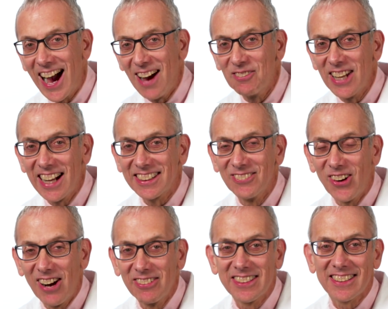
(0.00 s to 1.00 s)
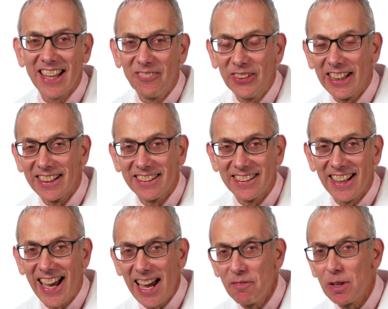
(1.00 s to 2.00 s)
I'm Dr. Marvin Slepian.
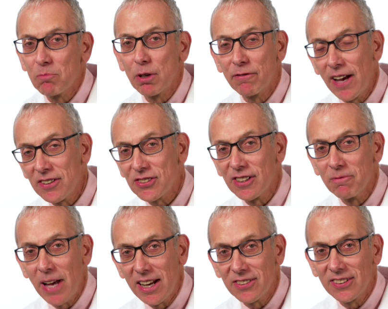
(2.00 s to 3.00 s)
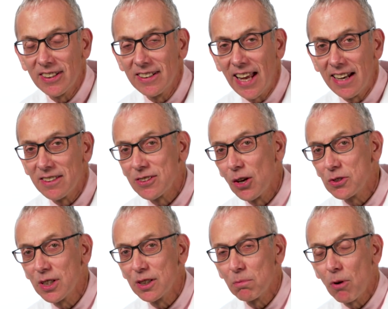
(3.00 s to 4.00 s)
I'm professor of medicine and
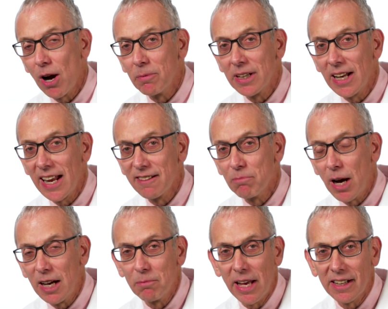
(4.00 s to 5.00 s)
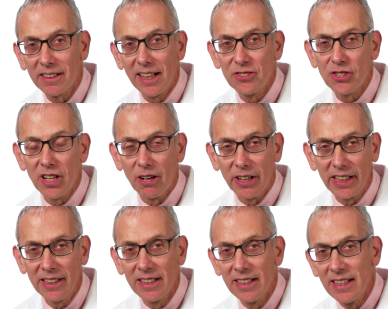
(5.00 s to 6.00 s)
associate department head of biomedical engineering,
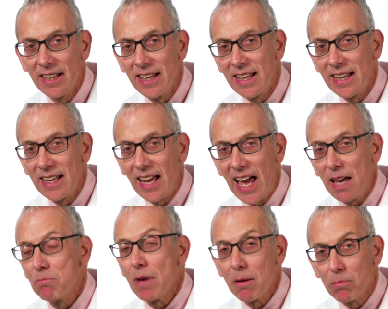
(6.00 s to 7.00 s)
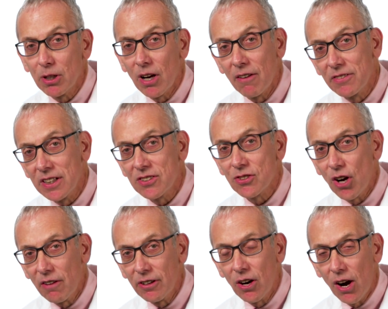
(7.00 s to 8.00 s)
a member of the
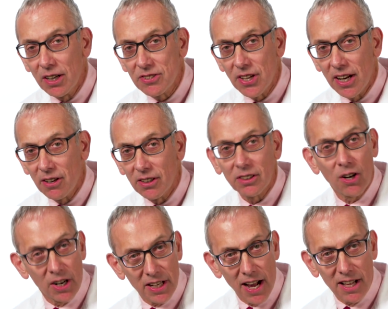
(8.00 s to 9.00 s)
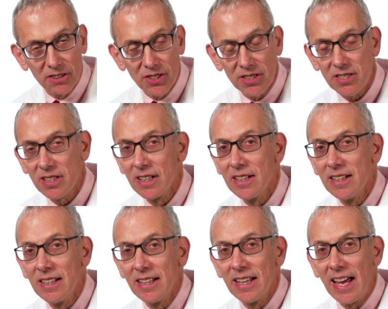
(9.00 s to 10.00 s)
Sarver Heart Center, cardiologist,
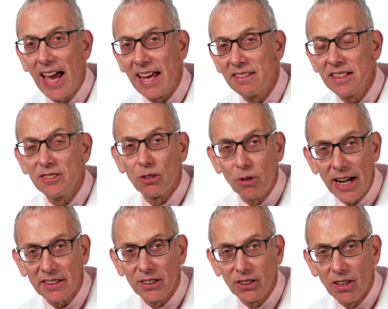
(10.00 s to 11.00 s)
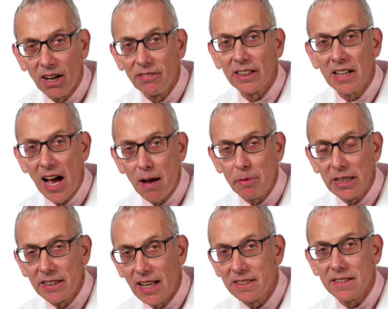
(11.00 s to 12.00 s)
and the director of
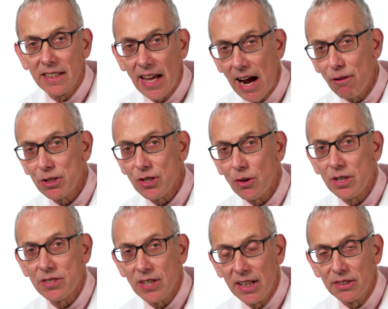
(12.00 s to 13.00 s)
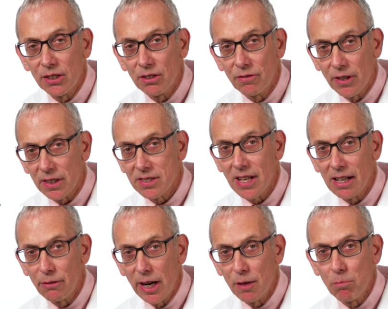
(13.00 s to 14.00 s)
ACABI, that's the Arizona Center for
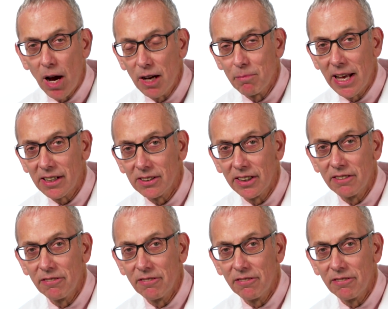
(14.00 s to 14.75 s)
Accelerated Biomedical